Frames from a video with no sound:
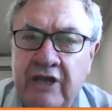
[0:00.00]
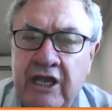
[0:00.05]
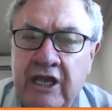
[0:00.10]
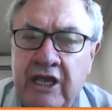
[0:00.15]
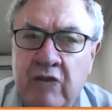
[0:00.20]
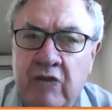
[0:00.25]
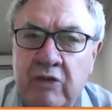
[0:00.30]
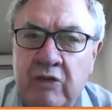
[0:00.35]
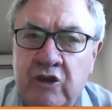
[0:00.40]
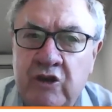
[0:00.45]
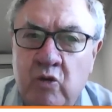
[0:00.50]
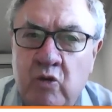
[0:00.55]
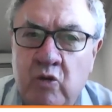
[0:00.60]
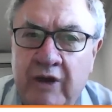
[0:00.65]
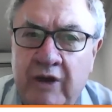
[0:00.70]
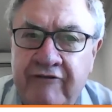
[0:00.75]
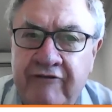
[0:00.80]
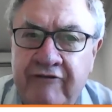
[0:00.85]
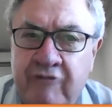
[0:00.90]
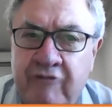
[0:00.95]
equal to
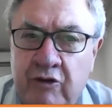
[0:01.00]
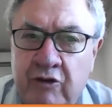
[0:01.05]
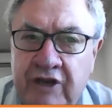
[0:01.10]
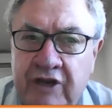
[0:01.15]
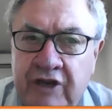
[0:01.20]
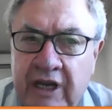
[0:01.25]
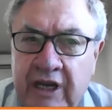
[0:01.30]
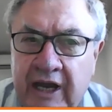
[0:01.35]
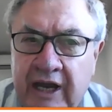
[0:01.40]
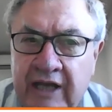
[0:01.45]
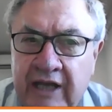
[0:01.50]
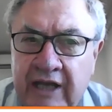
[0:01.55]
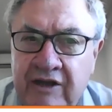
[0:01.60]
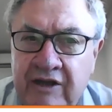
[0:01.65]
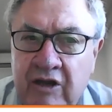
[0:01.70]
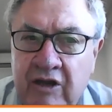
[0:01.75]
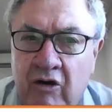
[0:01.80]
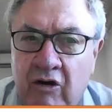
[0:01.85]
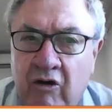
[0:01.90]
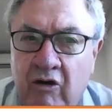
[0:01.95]

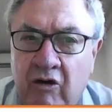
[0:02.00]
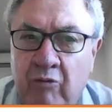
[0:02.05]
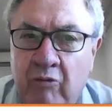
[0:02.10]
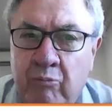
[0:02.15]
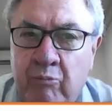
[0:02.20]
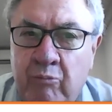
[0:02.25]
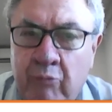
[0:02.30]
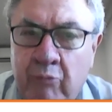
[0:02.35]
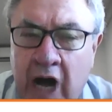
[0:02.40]
140/90 or